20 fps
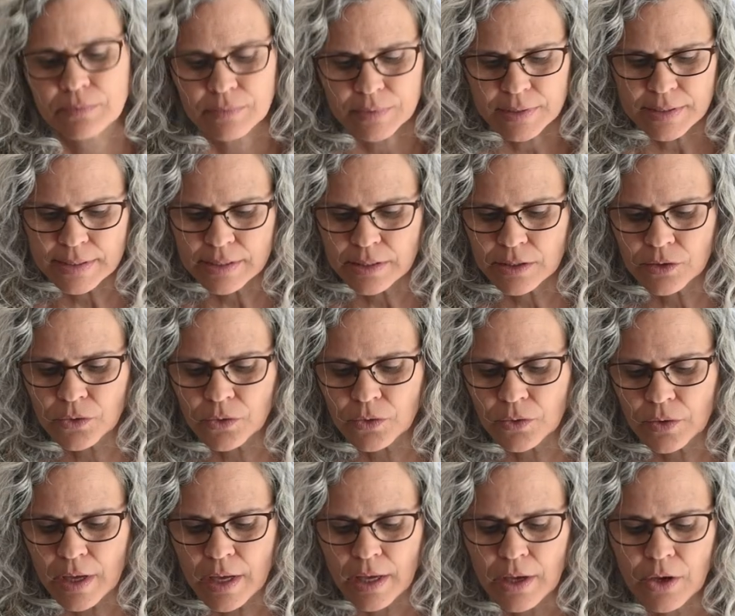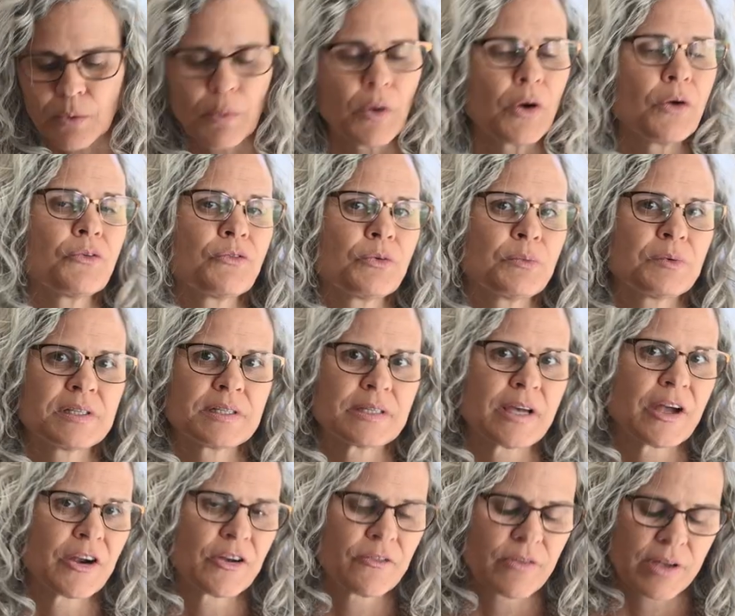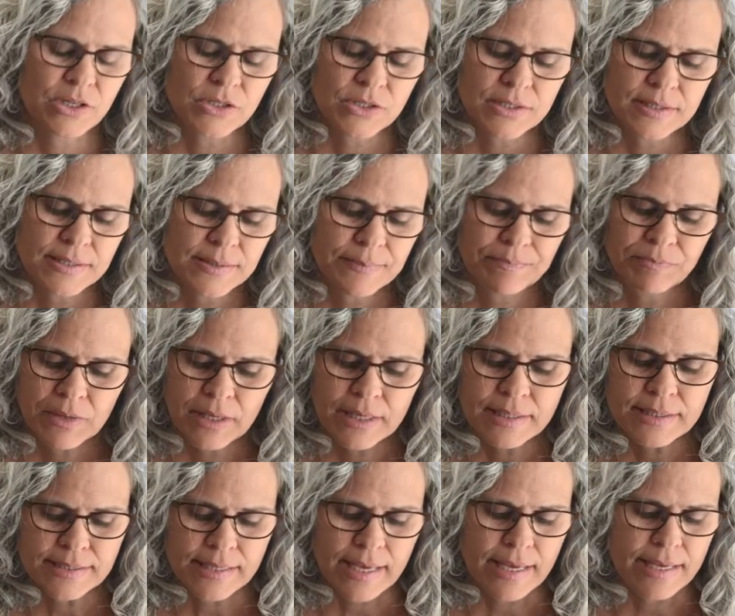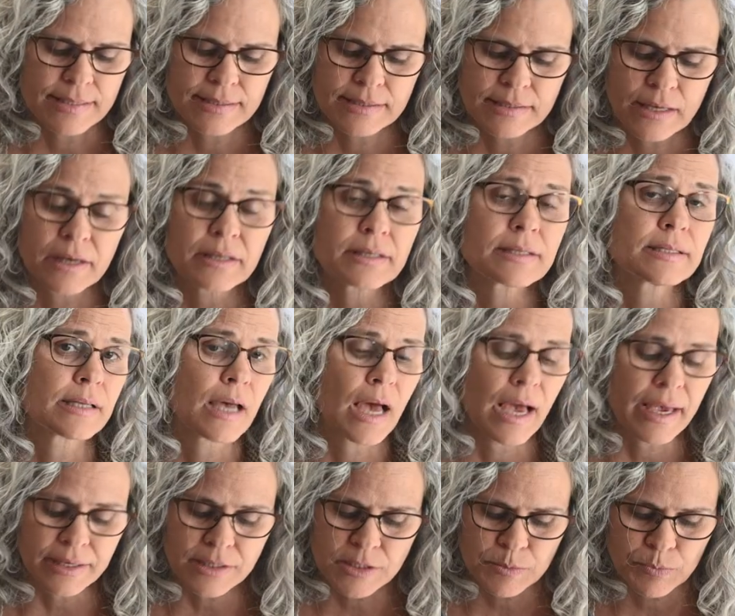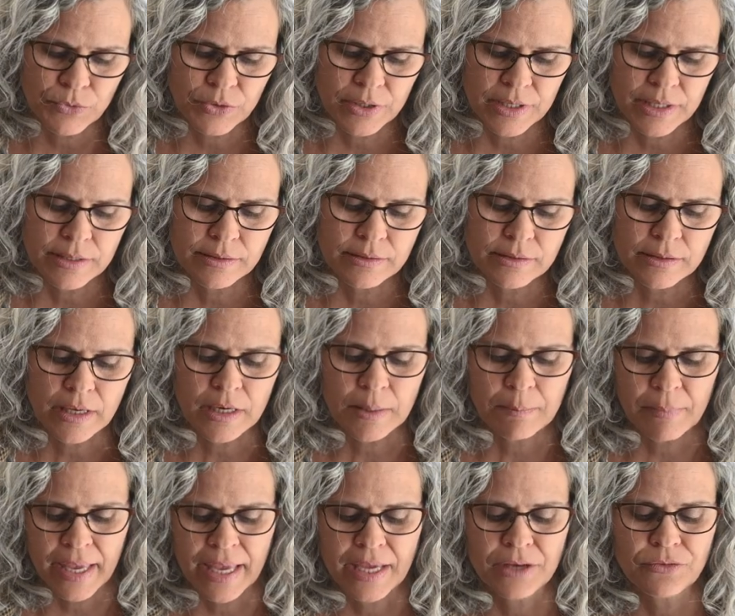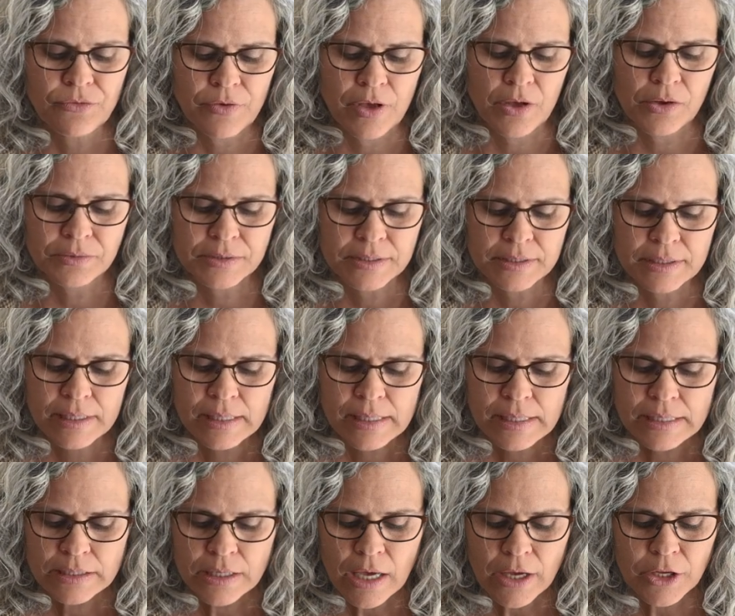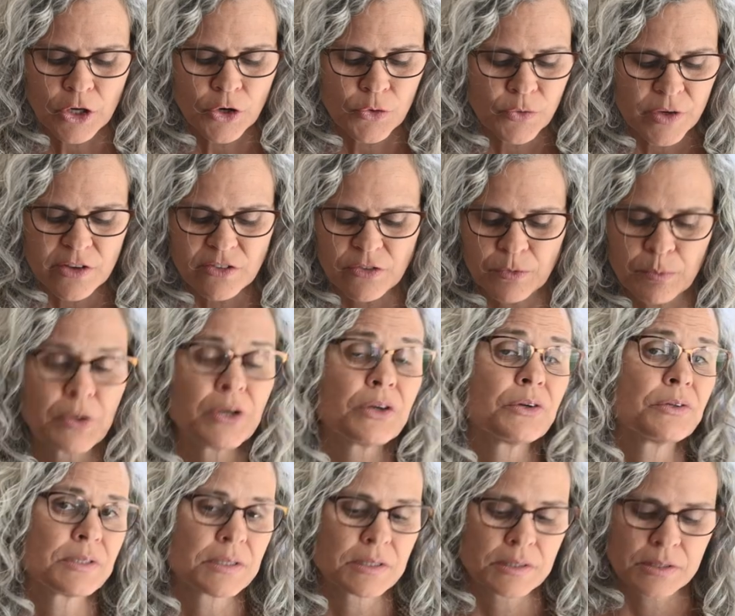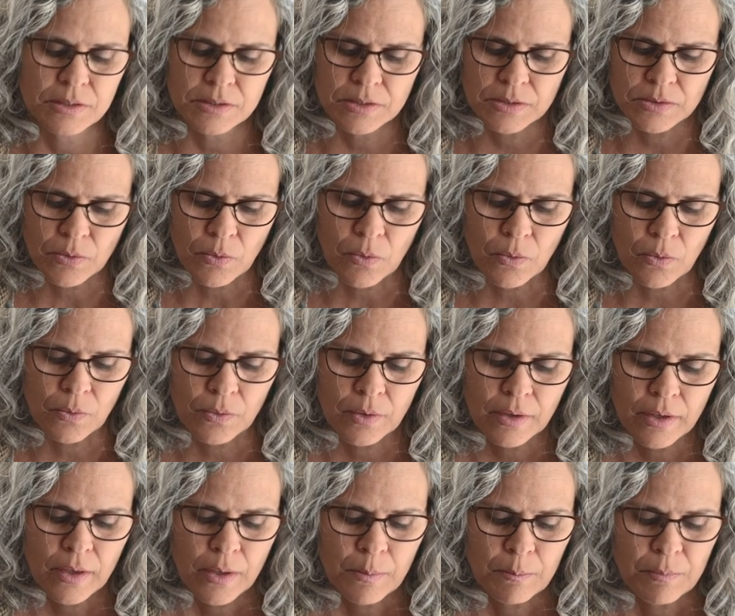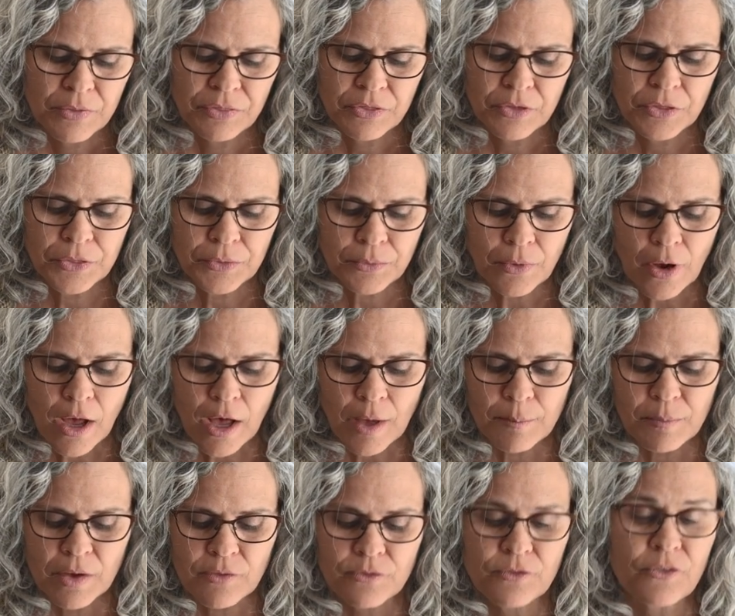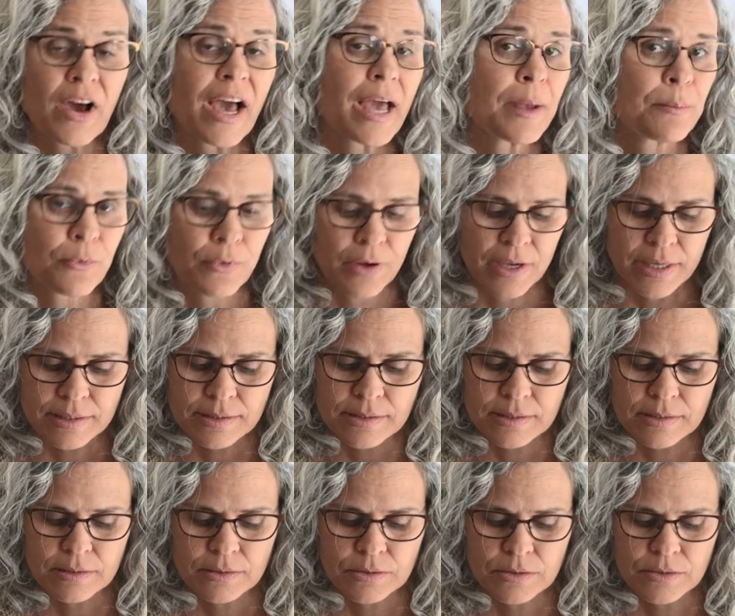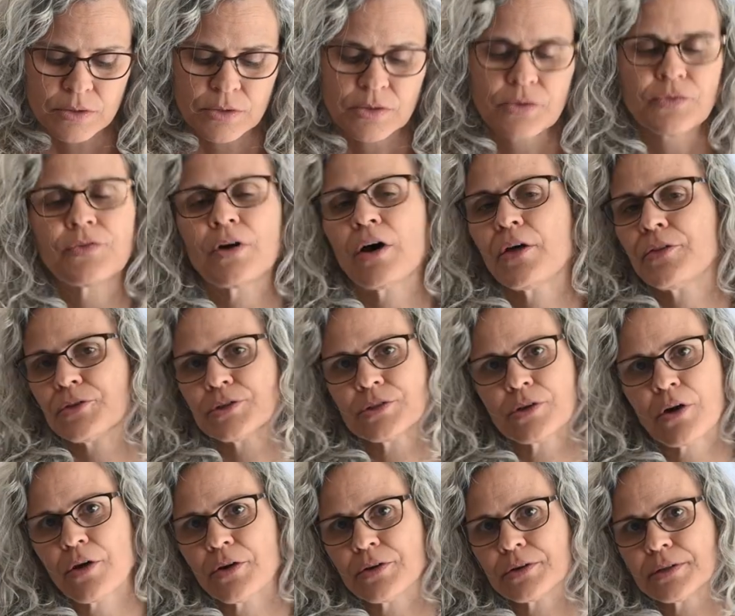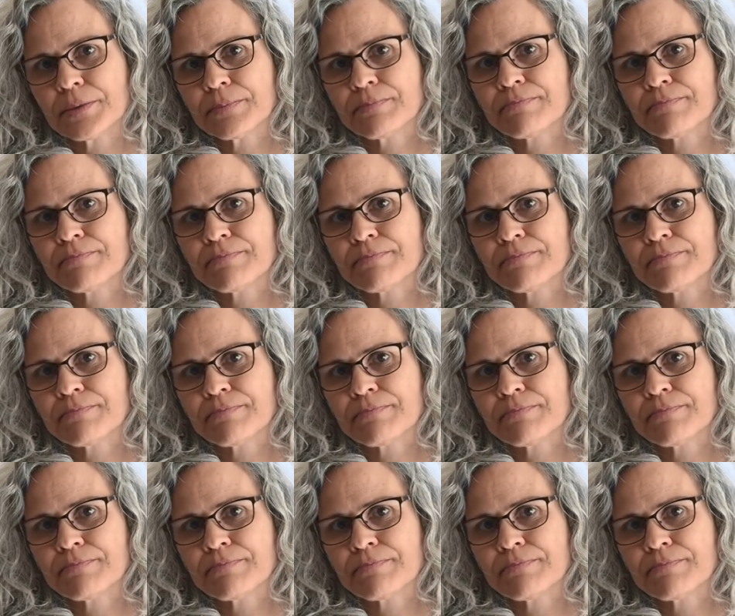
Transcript: this little uh, quote from Desire of Ages. It says, Not a sigh is breathed, not a pain felt, not a grief pierces the soul, but the throb vibrates to the Father's heart.